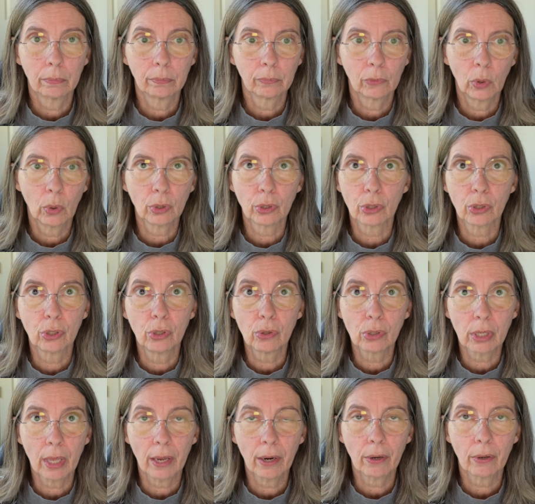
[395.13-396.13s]
Quilter's
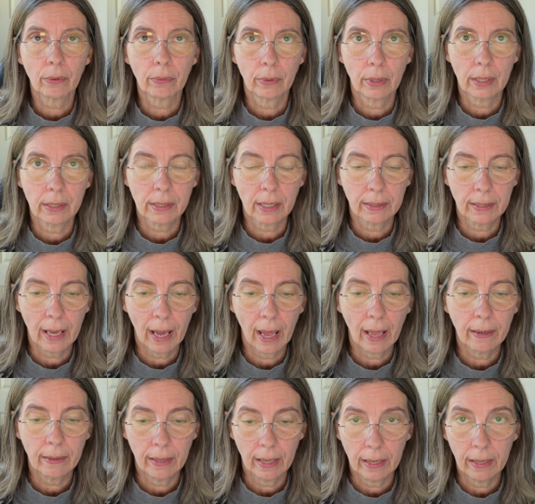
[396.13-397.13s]
newsletter, things like
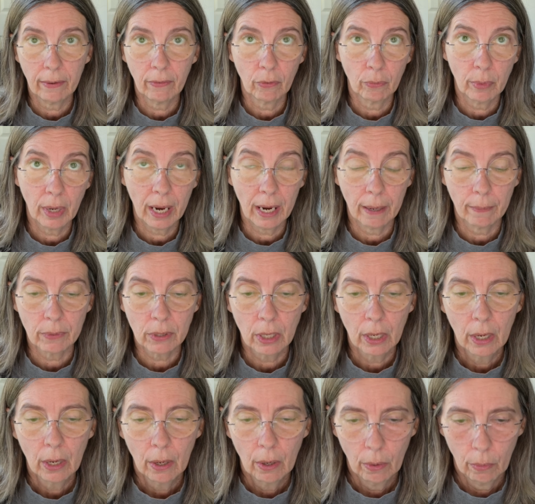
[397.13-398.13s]
that. They give them names.
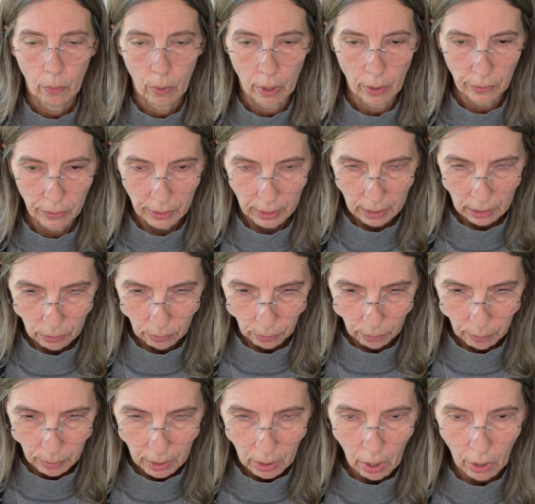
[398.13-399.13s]
Well, these would
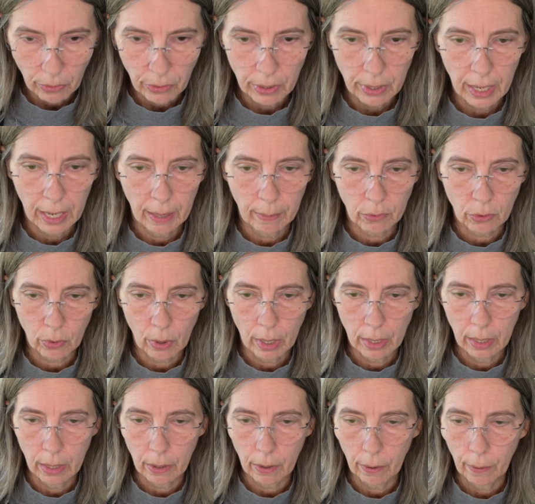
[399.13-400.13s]
be all the names right
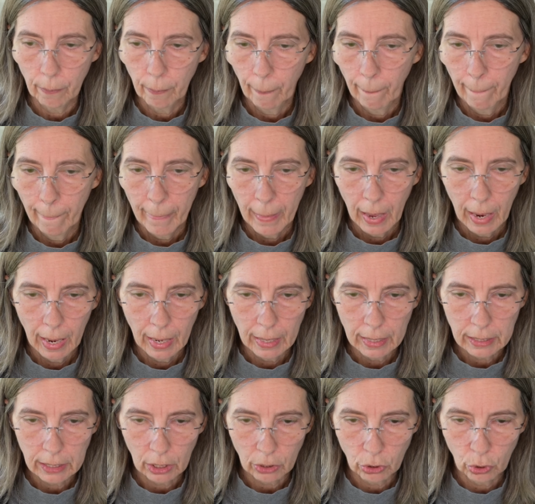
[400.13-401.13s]
here, and
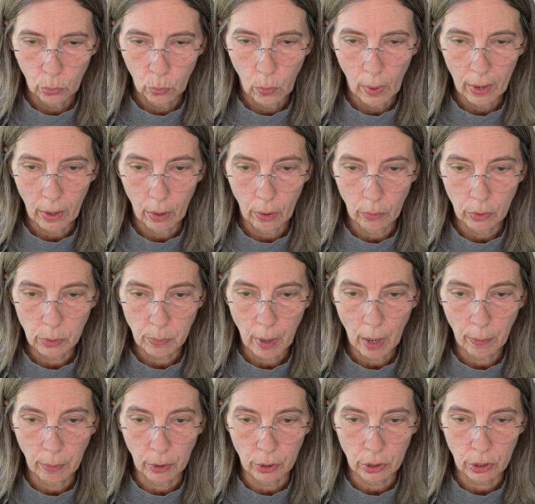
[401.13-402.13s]
it tells you where it was
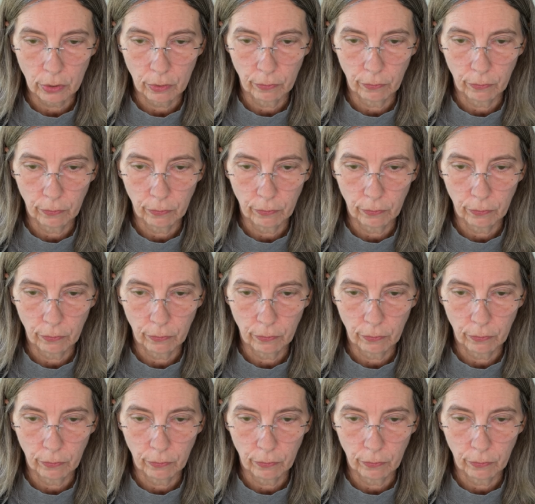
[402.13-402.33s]
published.